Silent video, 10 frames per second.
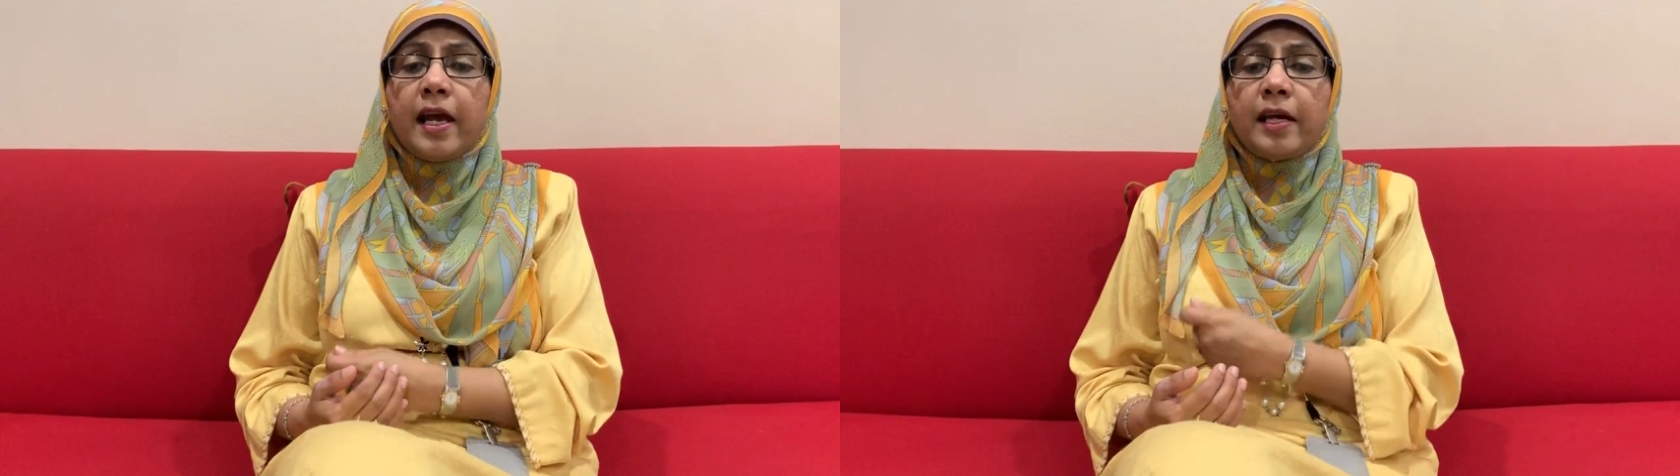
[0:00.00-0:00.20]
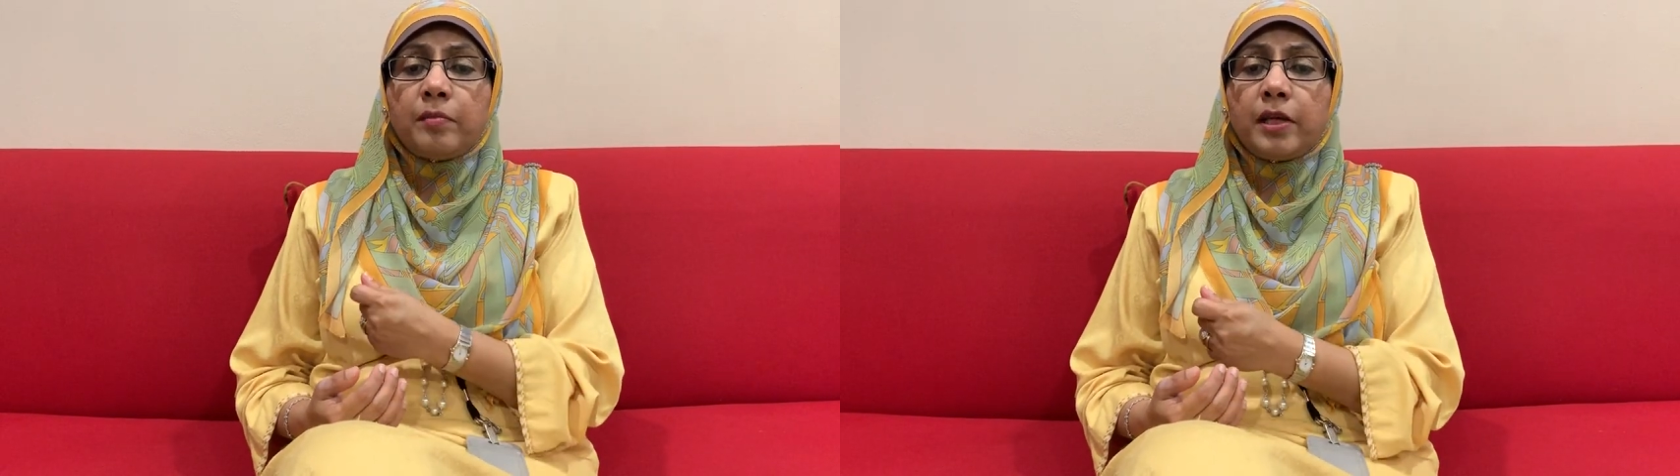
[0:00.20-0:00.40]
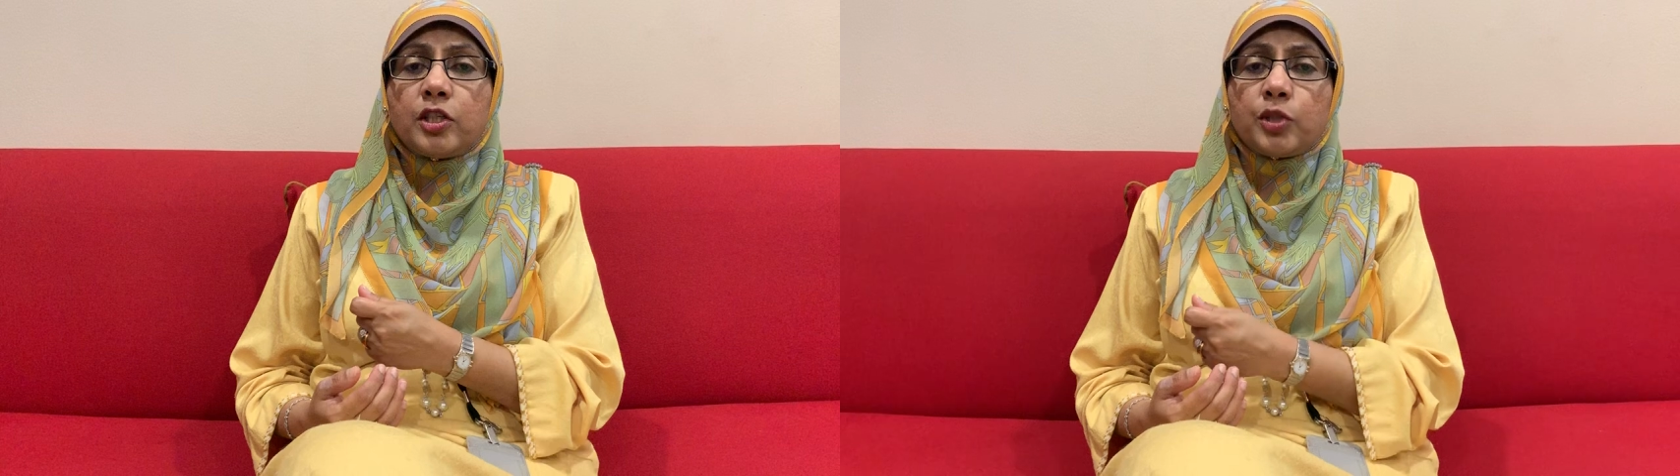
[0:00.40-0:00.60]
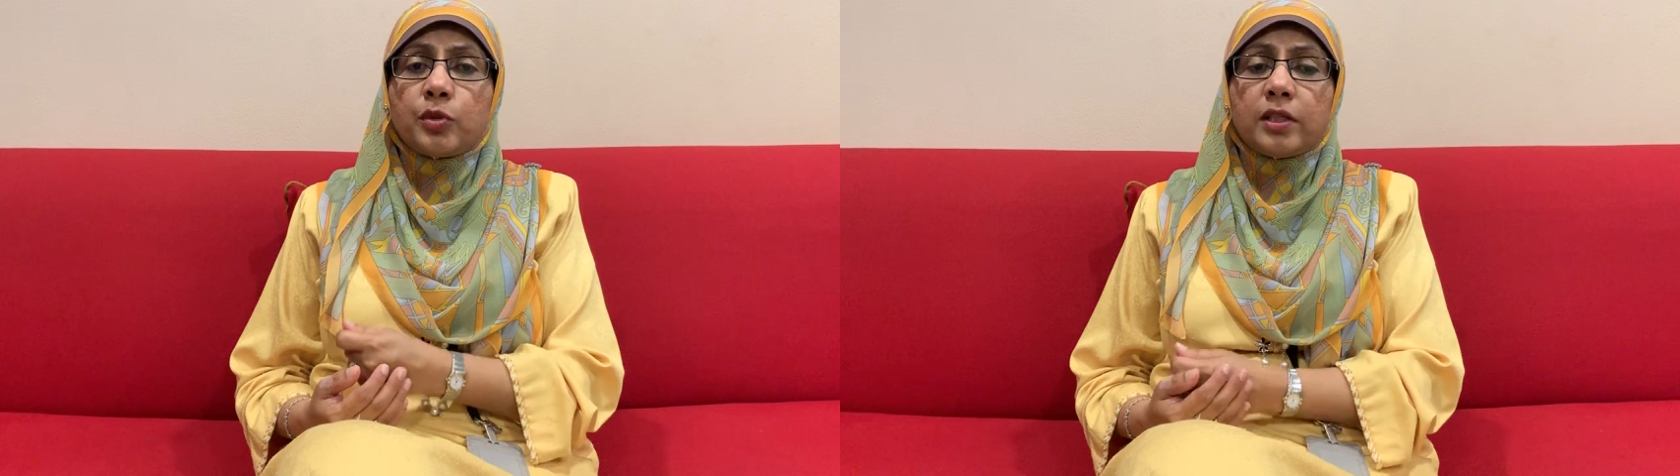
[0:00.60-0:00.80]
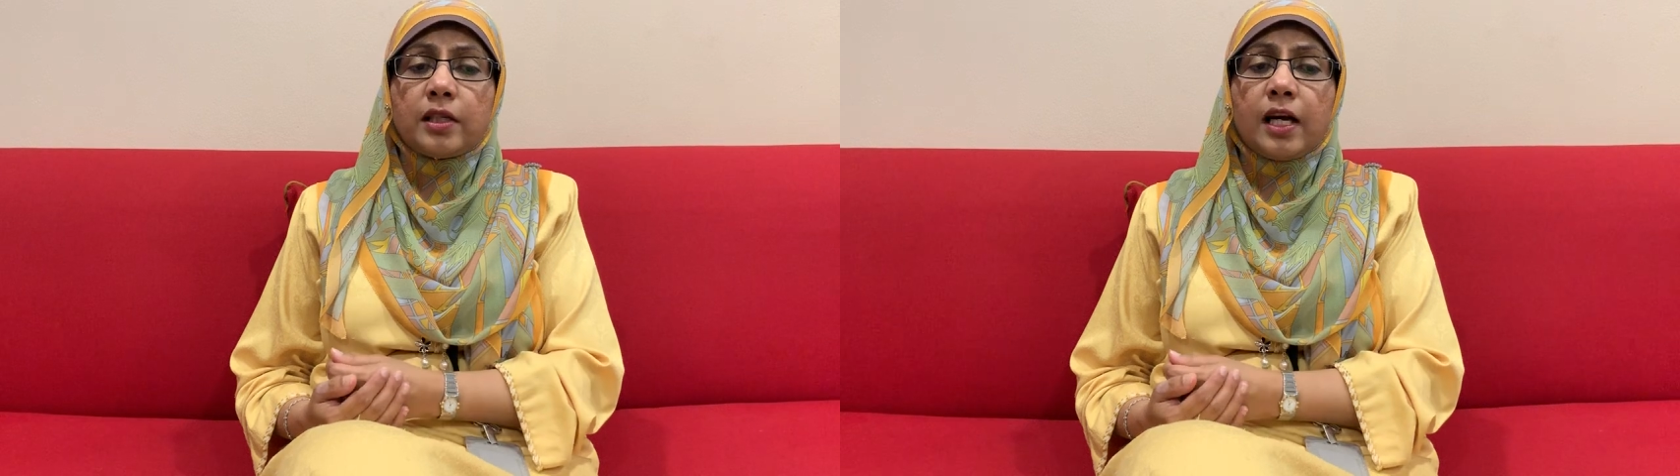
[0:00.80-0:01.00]
and make
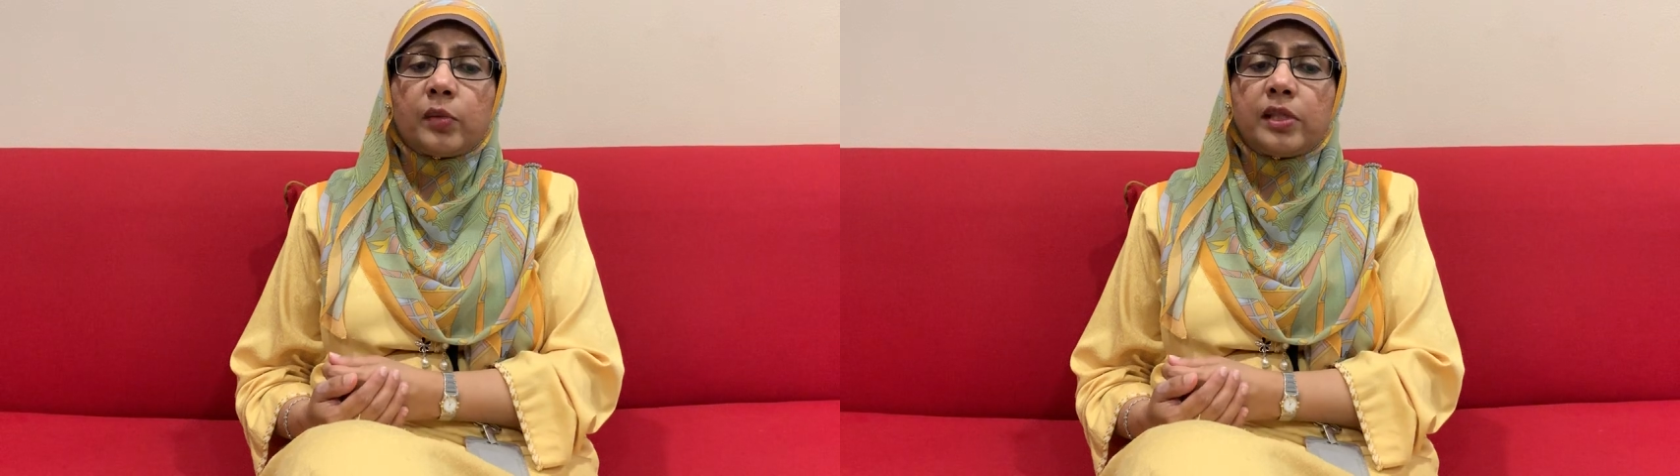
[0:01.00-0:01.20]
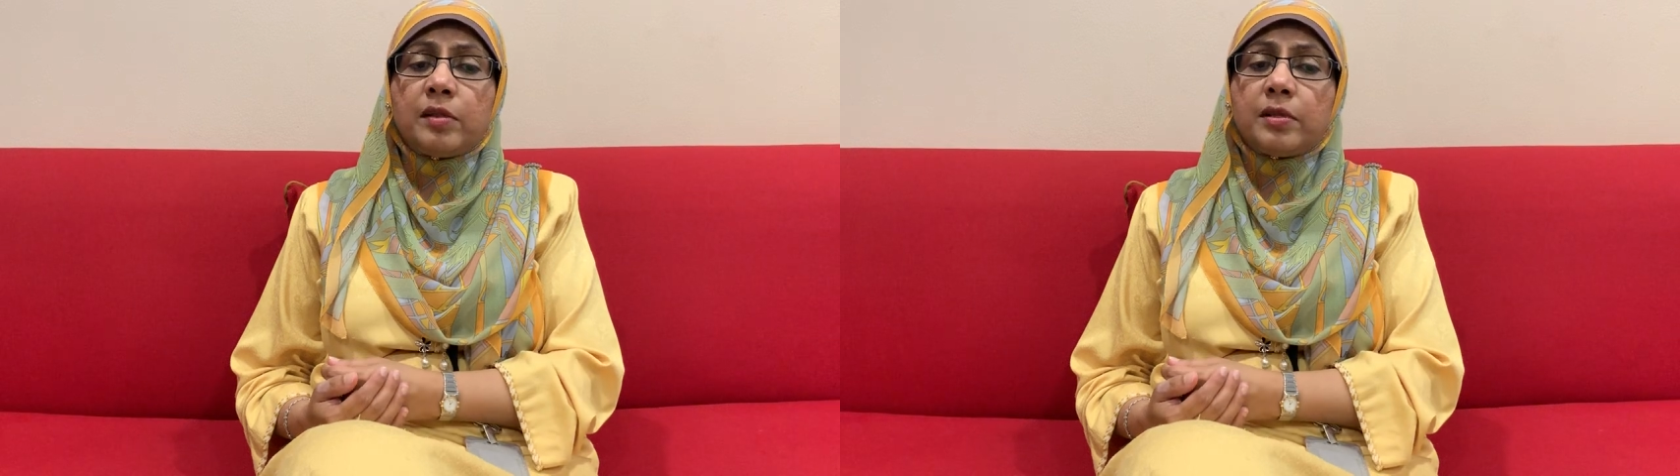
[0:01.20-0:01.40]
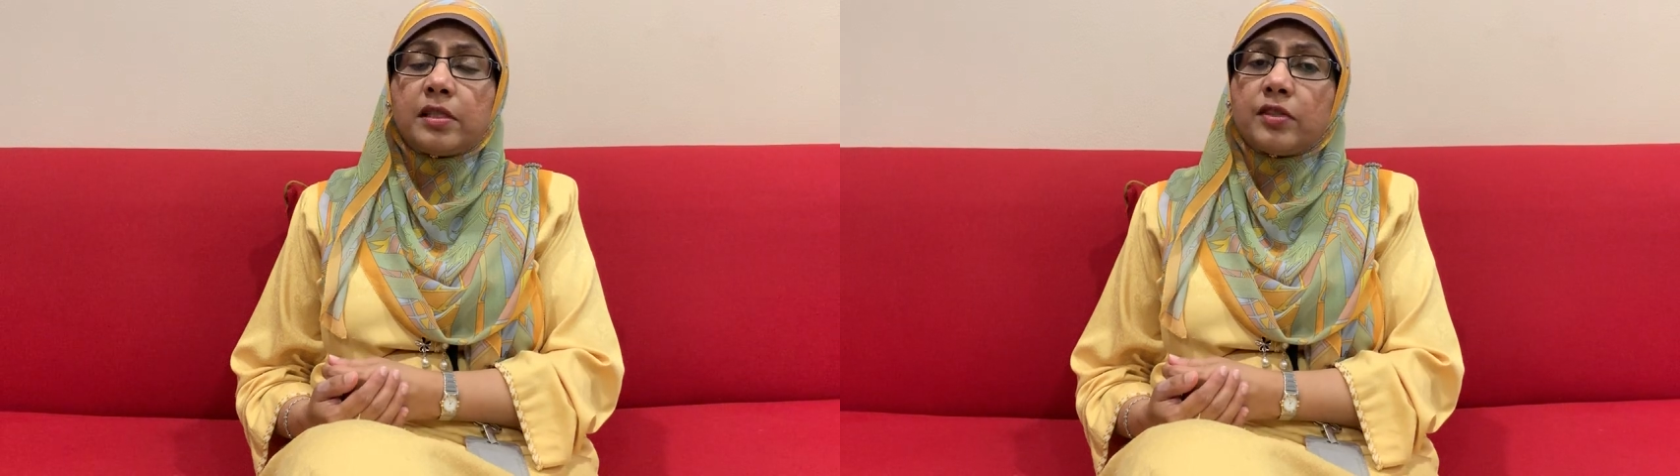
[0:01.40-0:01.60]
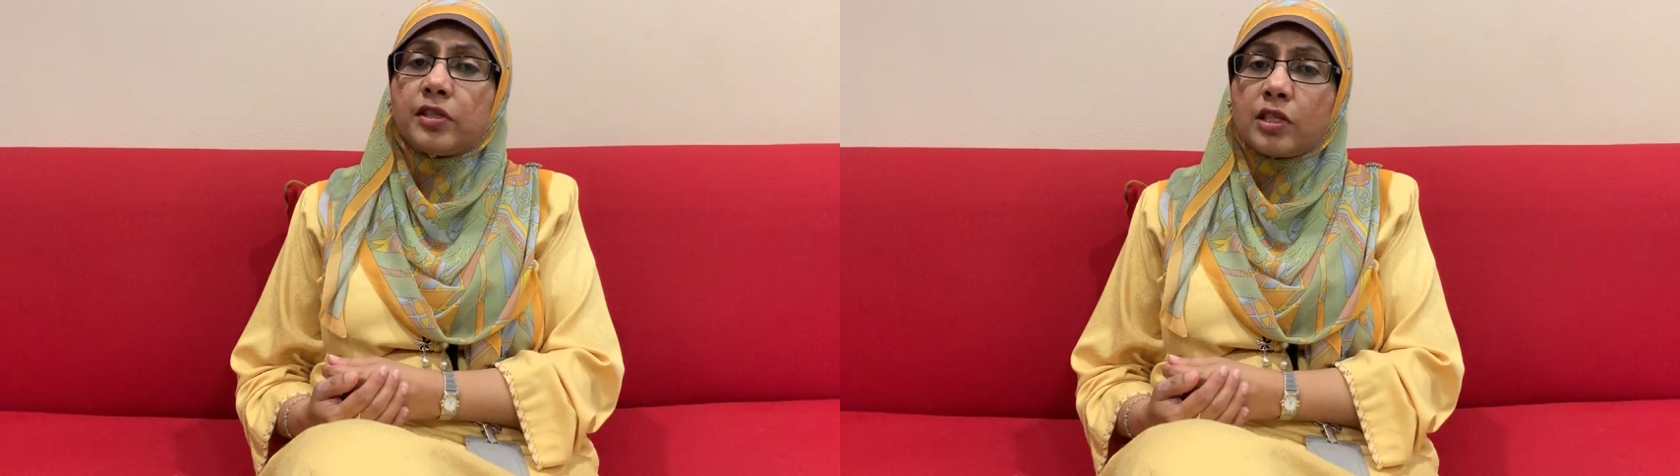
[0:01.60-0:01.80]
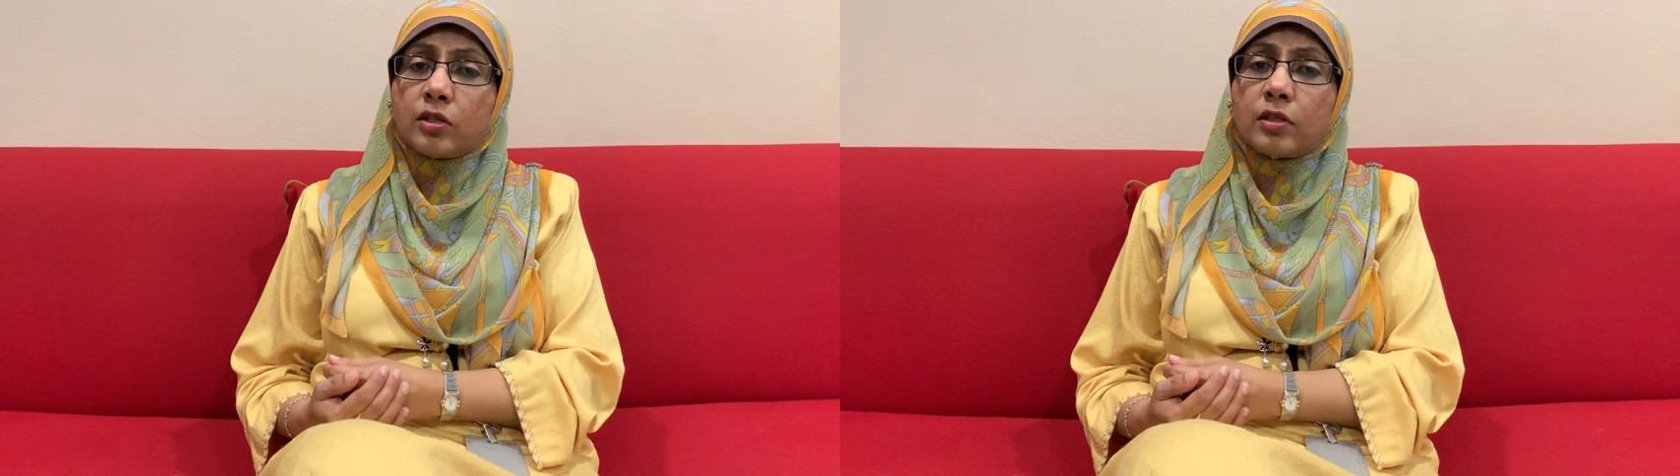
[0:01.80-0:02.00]
sure our
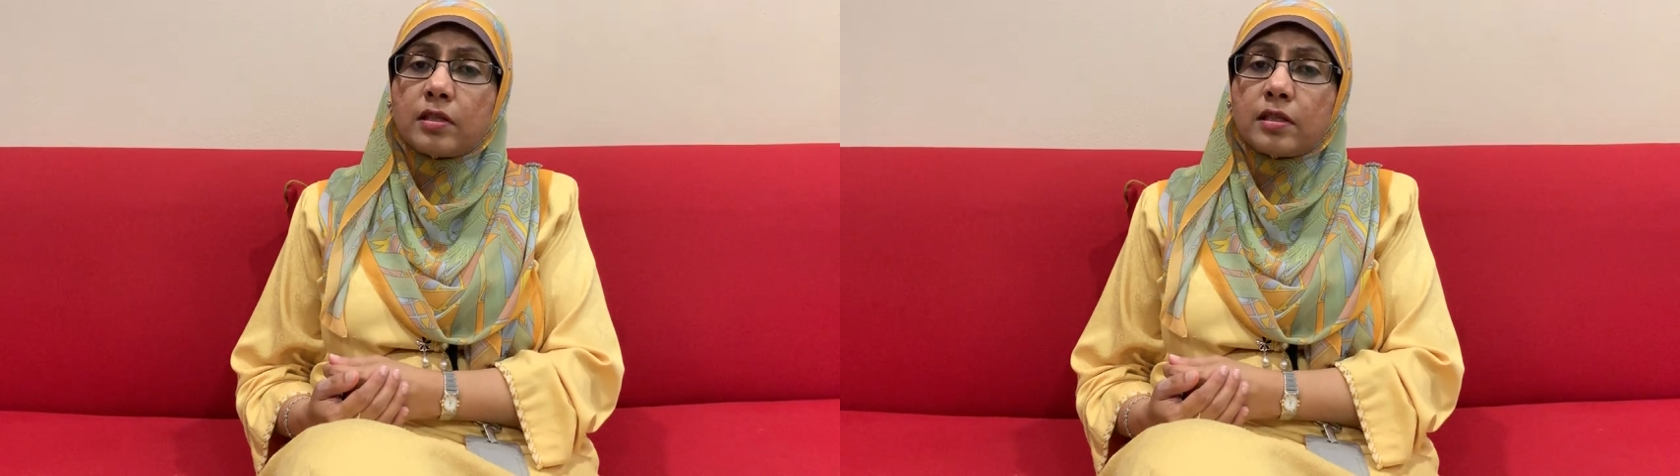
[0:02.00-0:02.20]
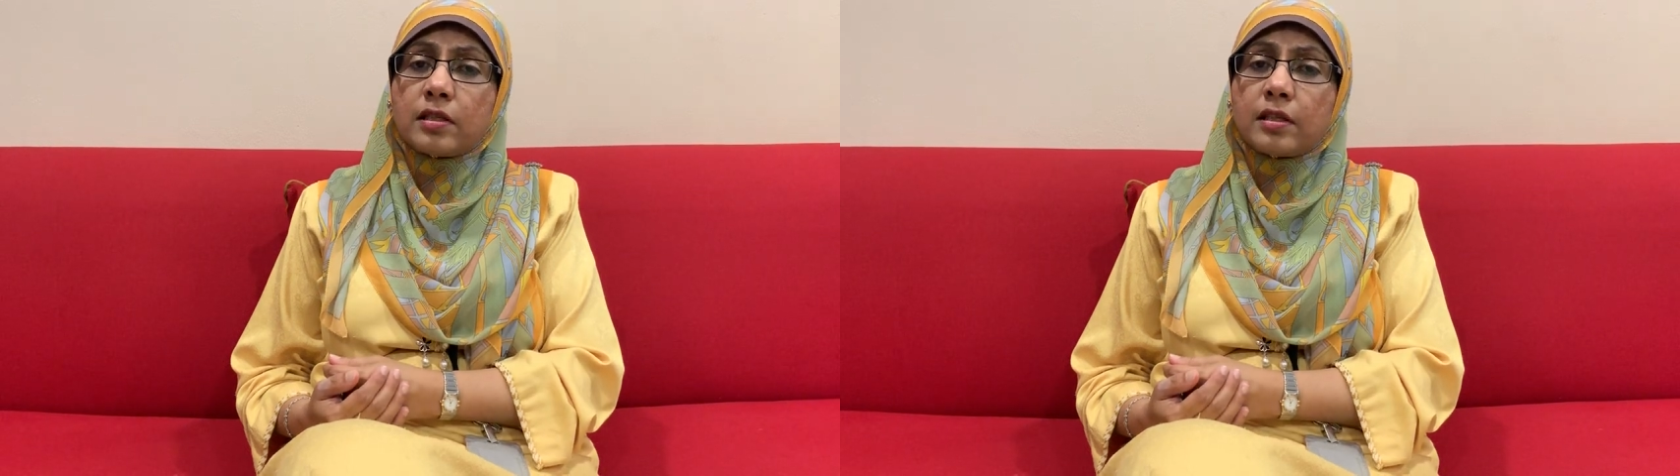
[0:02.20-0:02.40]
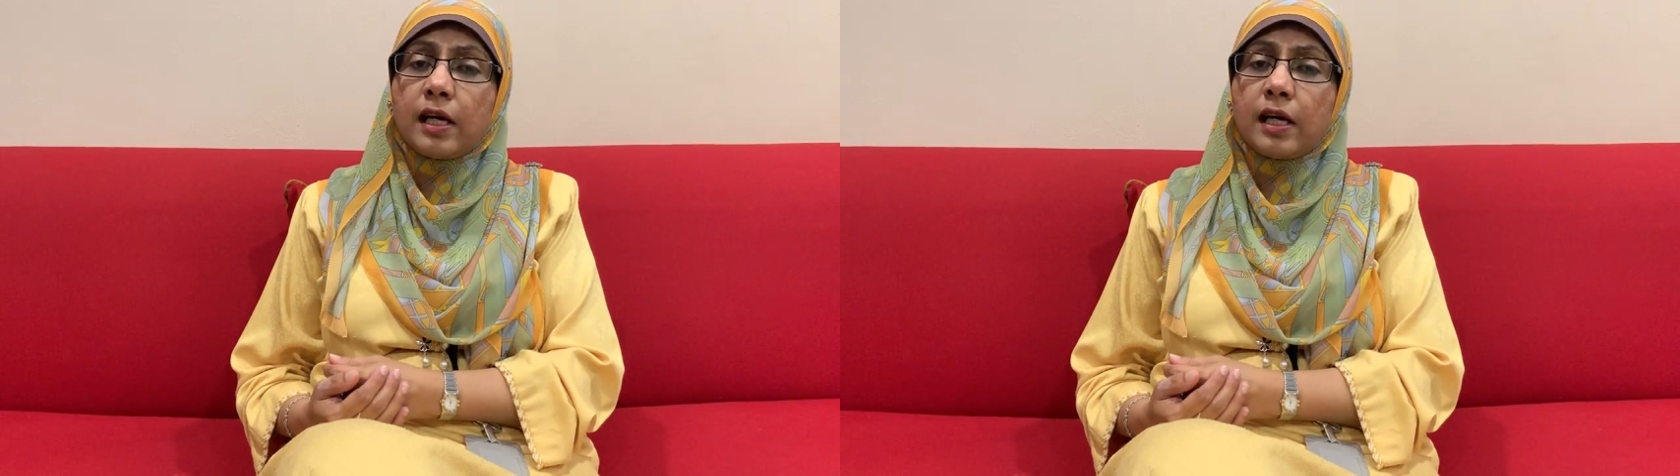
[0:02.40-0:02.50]
limited resources